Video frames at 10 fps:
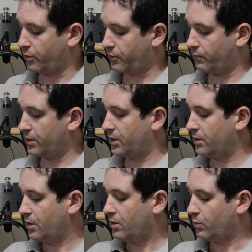
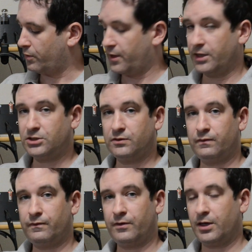3 with each
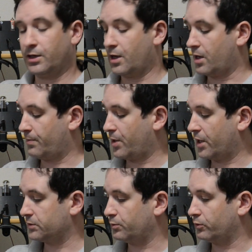of the
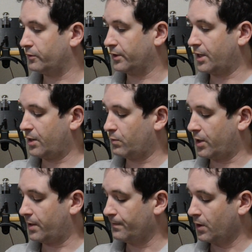passport and the
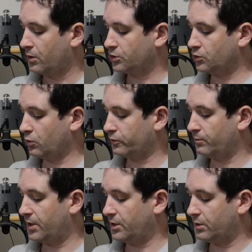gateway, short,
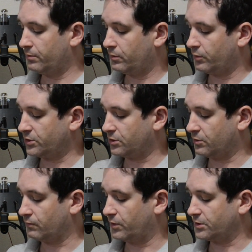medium, which
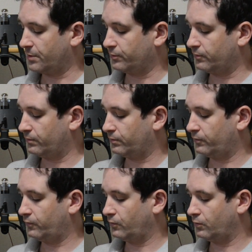can reach up
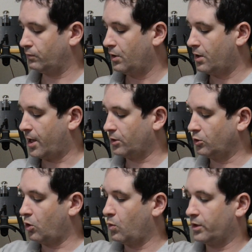to, and a
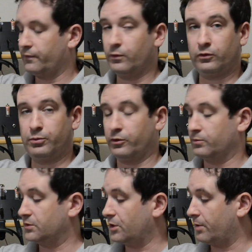long one if you want to put
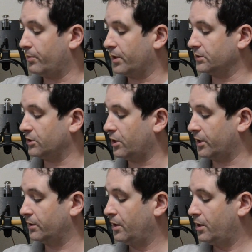them side by side.
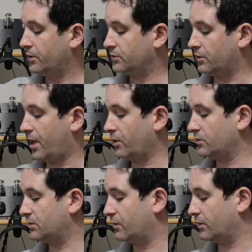So how you
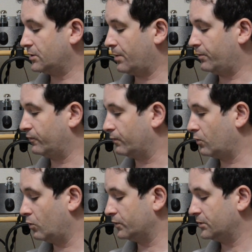set this up is, of
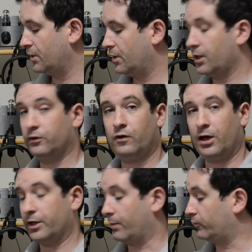course,
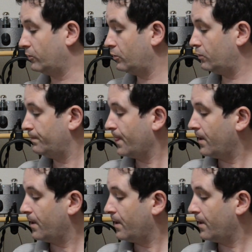entirely up to you.